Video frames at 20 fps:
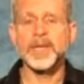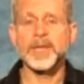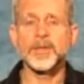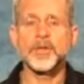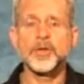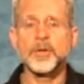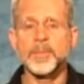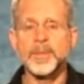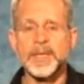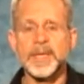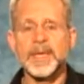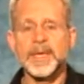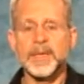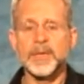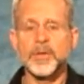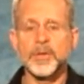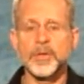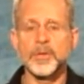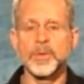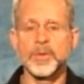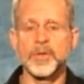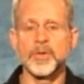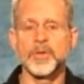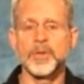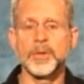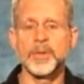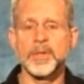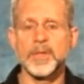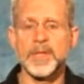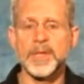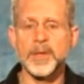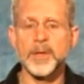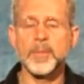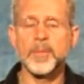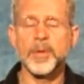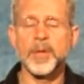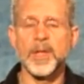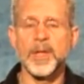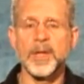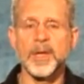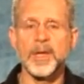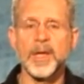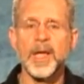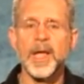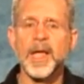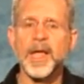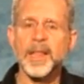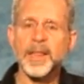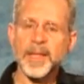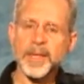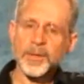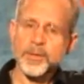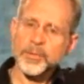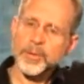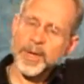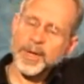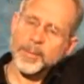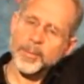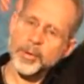as you begin to insert the earplug, then try